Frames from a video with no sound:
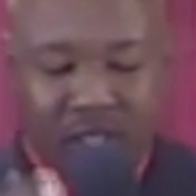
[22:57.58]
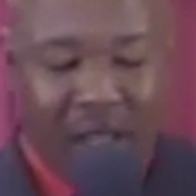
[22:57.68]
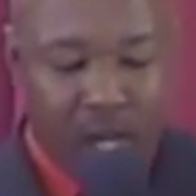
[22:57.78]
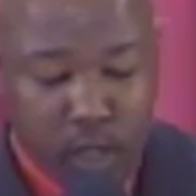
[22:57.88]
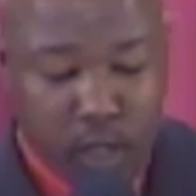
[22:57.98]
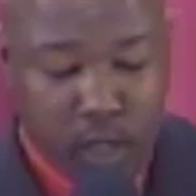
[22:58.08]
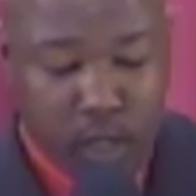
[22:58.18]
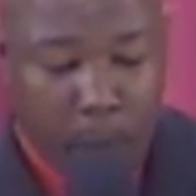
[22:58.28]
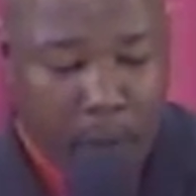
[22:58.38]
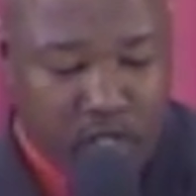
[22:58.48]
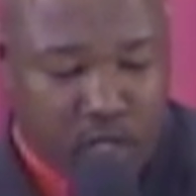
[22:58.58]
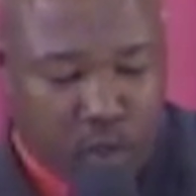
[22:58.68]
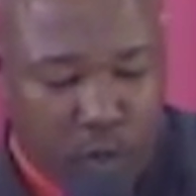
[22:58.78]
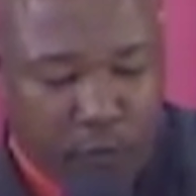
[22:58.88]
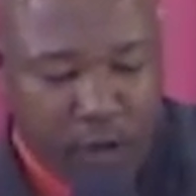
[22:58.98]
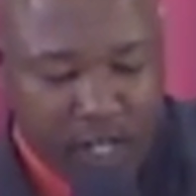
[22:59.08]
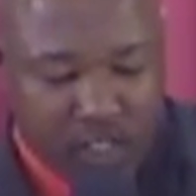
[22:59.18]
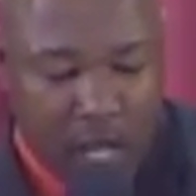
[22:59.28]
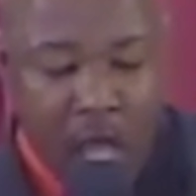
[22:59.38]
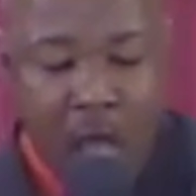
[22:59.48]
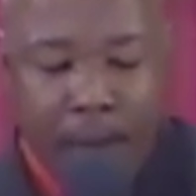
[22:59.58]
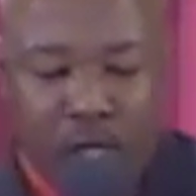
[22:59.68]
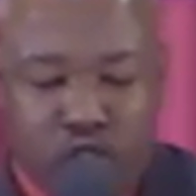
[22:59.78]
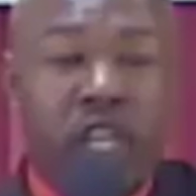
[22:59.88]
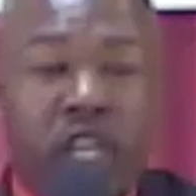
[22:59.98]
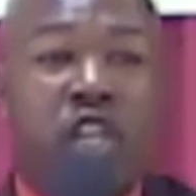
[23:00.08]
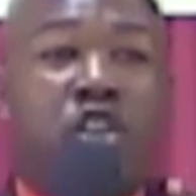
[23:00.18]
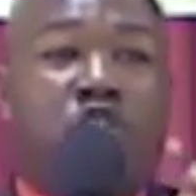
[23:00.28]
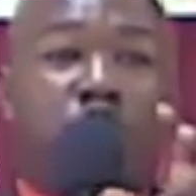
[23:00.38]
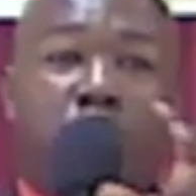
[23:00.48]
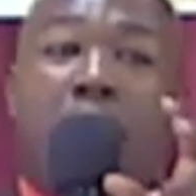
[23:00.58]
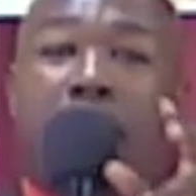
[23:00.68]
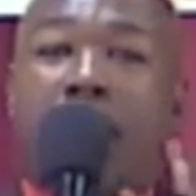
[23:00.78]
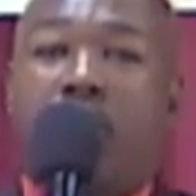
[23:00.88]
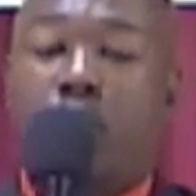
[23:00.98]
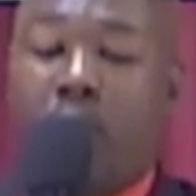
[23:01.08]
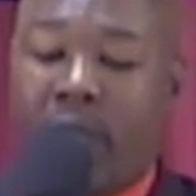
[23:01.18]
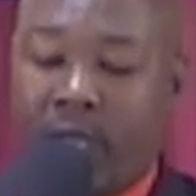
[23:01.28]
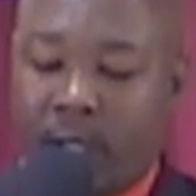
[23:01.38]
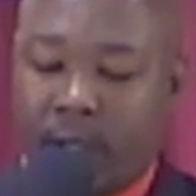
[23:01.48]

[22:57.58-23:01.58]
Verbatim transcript: that he was going to persecute friends. But Jesus stopped him on the way.